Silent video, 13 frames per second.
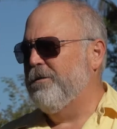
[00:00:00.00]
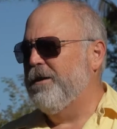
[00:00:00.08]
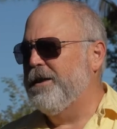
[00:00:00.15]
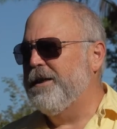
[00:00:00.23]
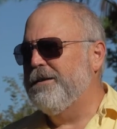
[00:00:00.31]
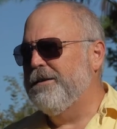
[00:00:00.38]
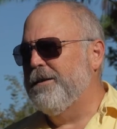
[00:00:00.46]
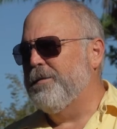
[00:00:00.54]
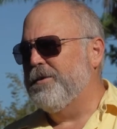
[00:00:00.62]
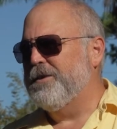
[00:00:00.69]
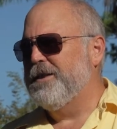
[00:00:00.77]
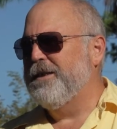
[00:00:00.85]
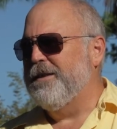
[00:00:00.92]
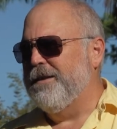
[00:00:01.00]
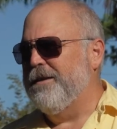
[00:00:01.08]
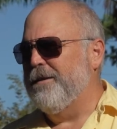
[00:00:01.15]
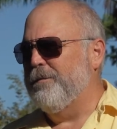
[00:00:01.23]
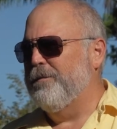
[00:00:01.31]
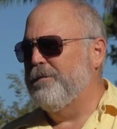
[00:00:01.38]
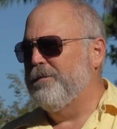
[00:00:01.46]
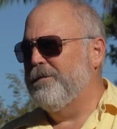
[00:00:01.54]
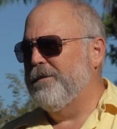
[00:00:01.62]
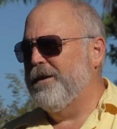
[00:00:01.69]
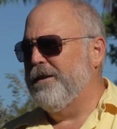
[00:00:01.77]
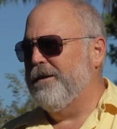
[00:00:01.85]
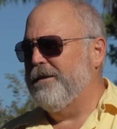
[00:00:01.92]
running at 10%, I think,
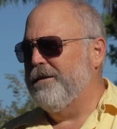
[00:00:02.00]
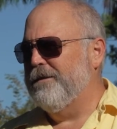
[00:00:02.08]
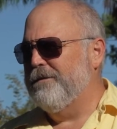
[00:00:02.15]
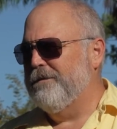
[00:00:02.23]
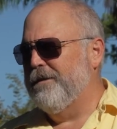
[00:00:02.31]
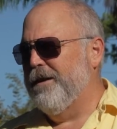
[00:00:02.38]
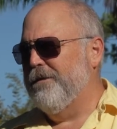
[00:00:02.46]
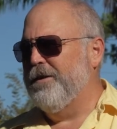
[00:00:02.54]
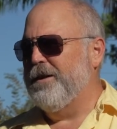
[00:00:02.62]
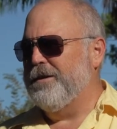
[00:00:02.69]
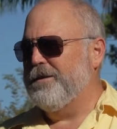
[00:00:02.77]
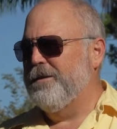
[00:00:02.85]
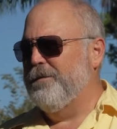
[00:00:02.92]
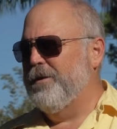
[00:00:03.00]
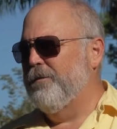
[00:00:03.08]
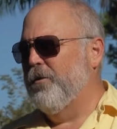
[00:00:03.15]
I think everything's going to be